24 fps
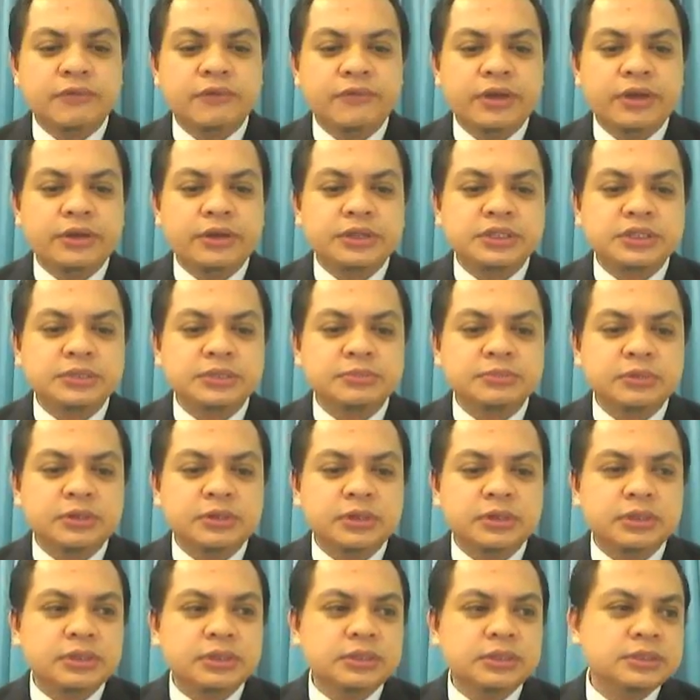are very
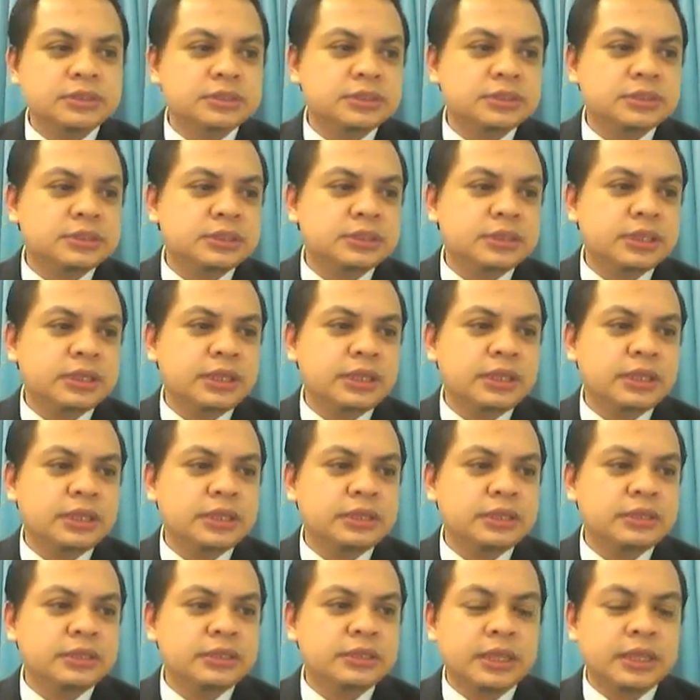small
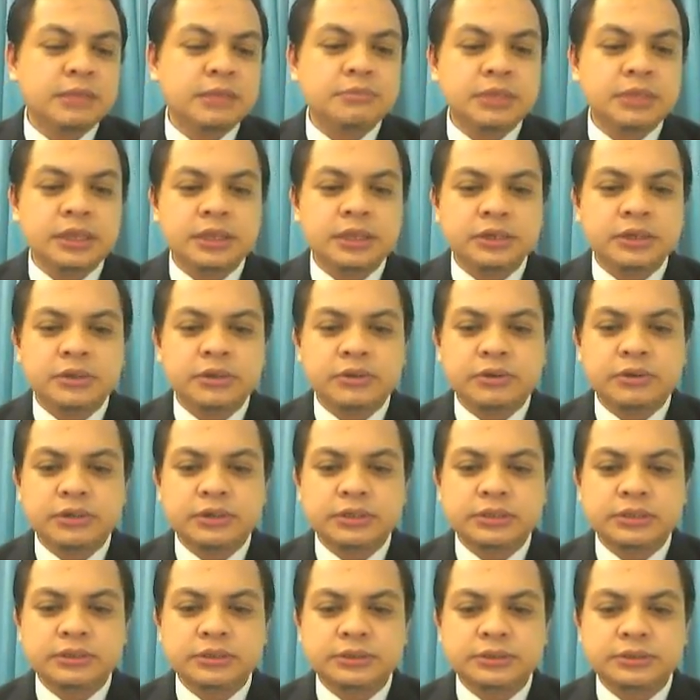and can be
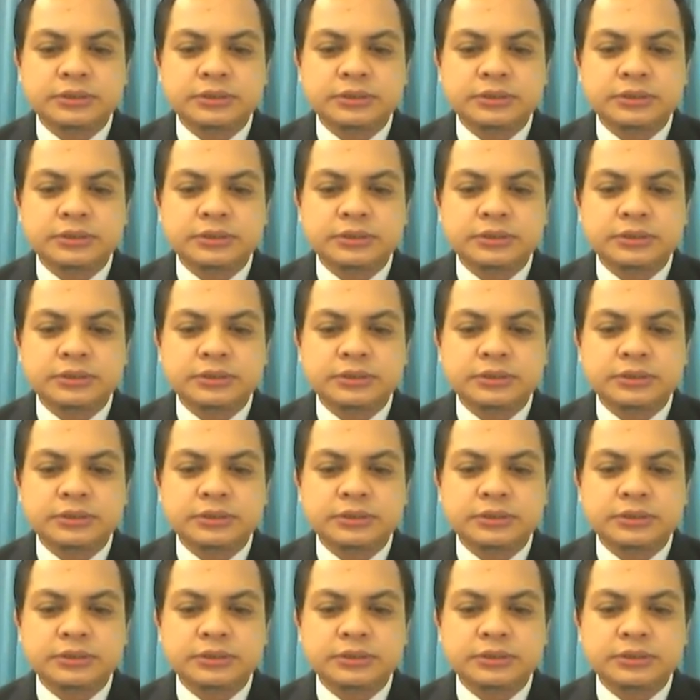ignored.